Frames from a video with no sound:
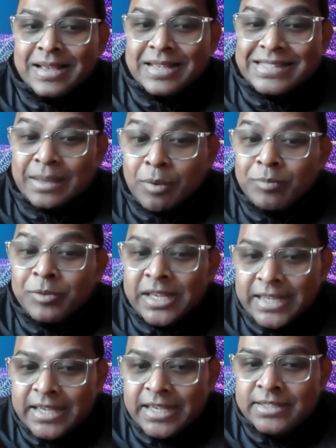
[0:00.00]
Some of the
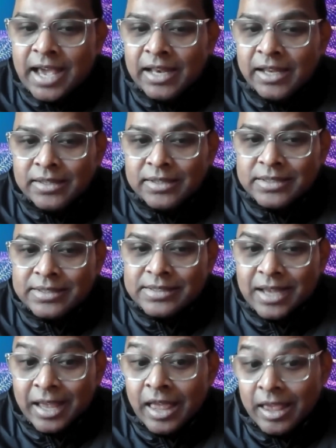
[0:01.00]
key
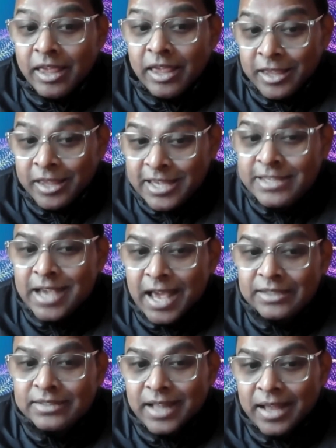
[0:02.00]
challenges, a key
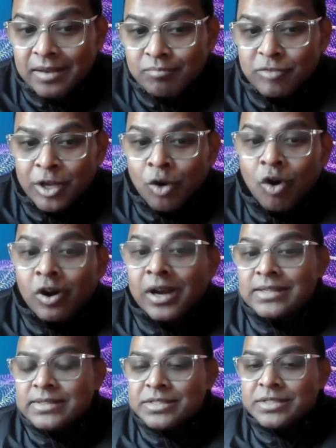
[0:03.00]
challenge that
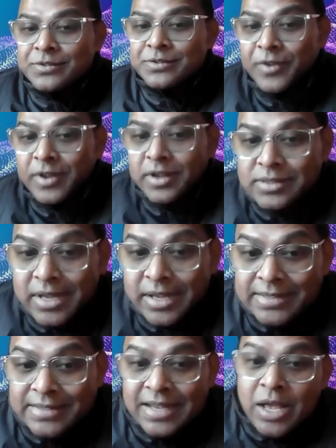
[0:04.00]
organizations faced
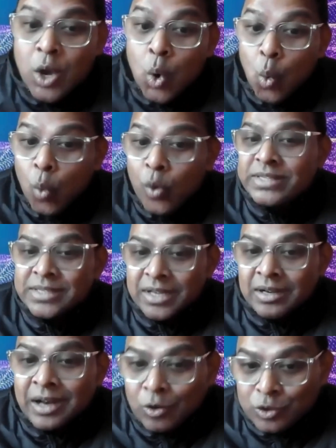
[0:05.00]
is
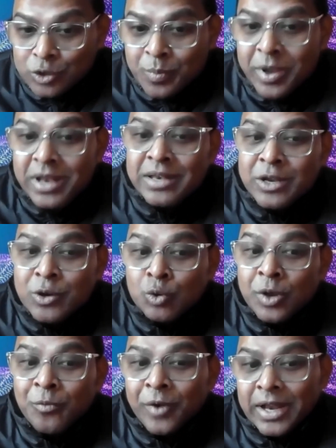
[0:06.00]
wasted cloud spend due to
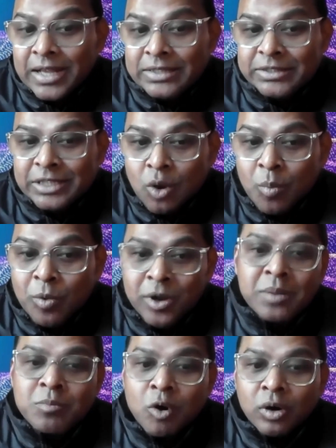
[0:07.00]
their financial
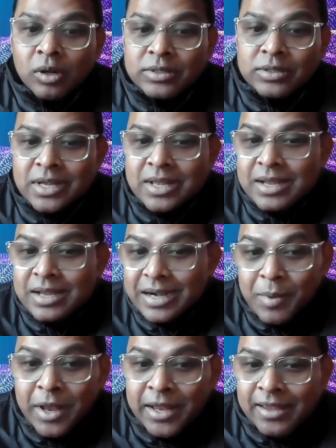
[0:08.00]
operating models
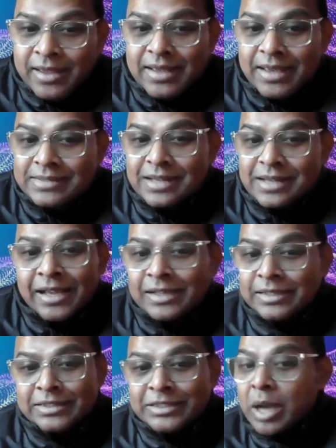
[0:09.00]
remaining. It's like
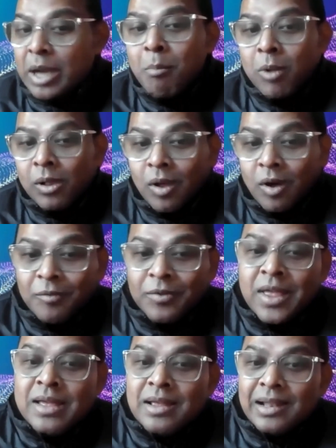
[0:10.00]
a jumble of
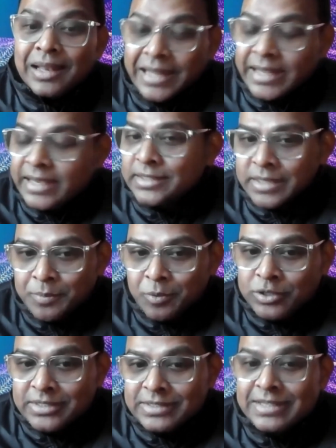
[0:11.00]
legacy
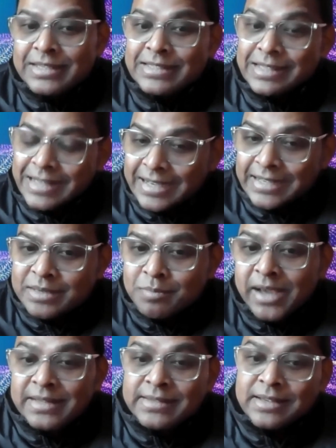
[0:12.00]
processes, legacy
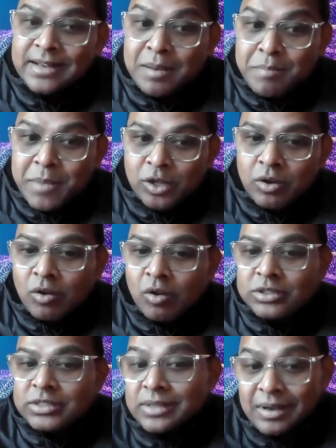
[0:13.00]
mindset, and
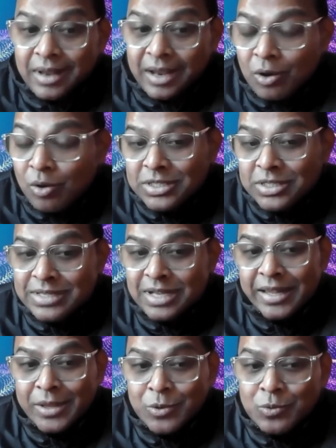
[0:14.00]
methodologies and technologies
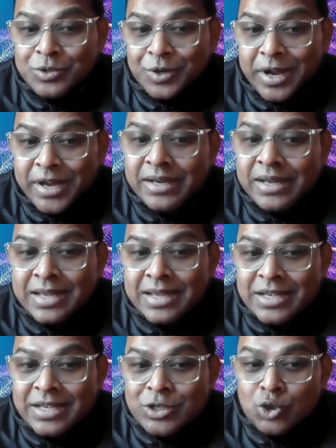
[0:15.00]
that they use, right?
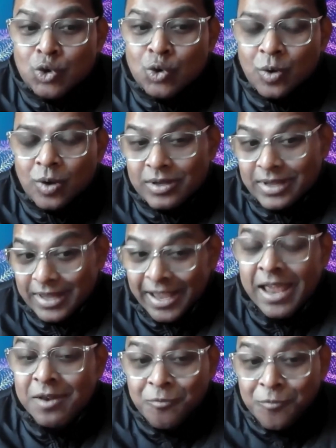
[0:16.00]
So
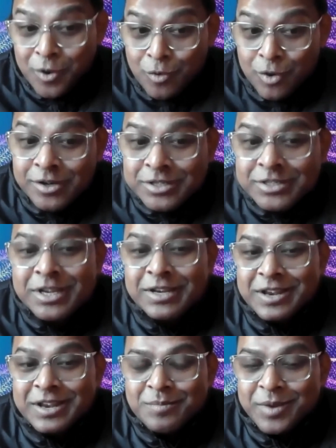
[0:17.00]
again, few
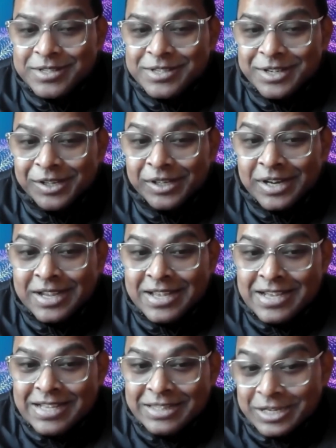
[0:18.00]
interesting tidbits here.
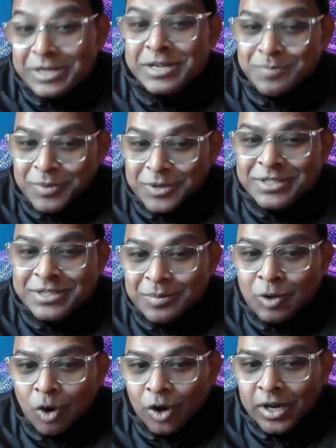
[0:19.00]
13%
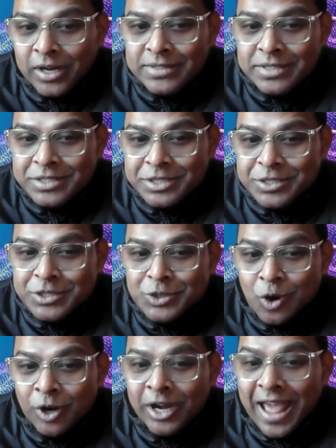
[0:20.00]
of the organizations
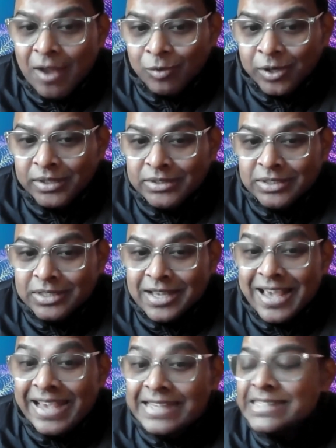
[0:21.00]
on an average
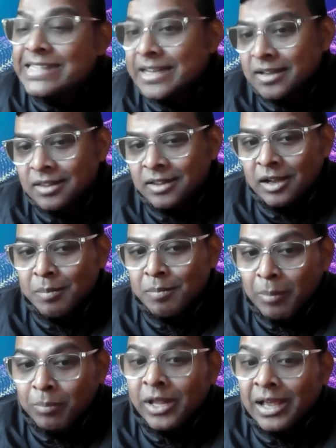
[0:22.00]
exceed their
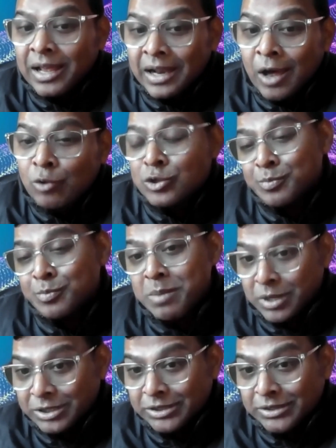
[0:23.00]
public cloud
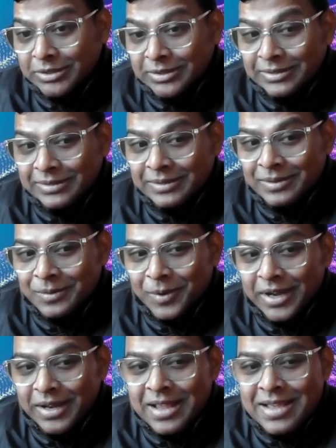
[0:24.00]
spend budget,
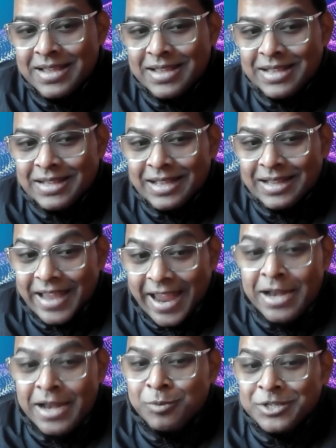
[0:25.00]
right?
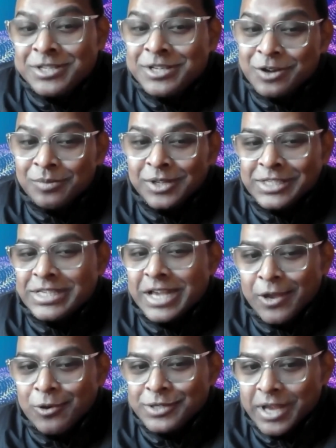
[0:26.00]
80% of the
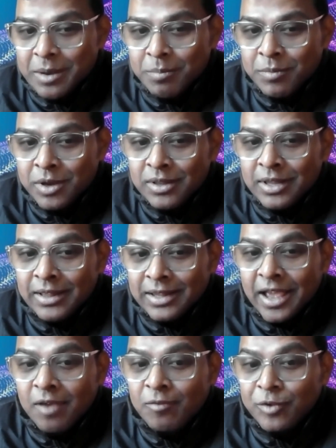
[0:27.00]
CIOs admit that
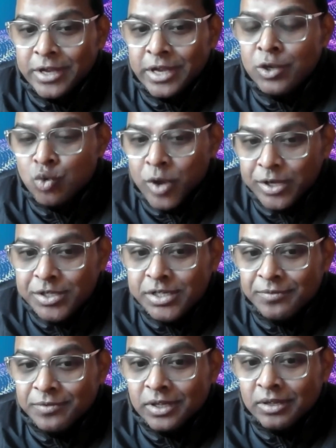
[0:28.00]
they have yet to
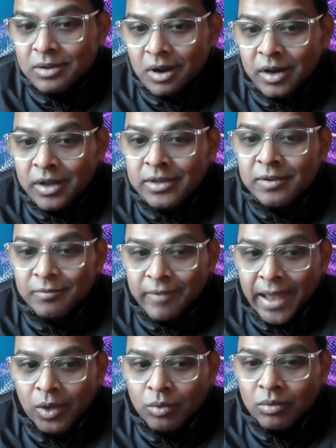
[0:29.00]
achieve their targeted
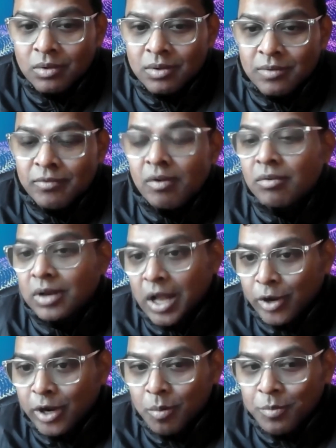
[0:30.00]
value from
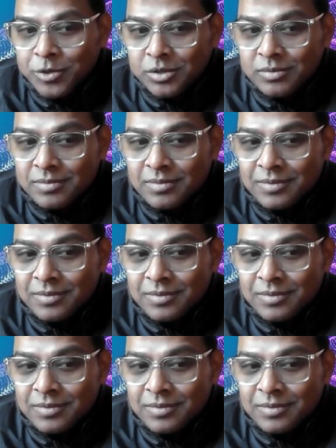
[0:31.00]
cloud adoption,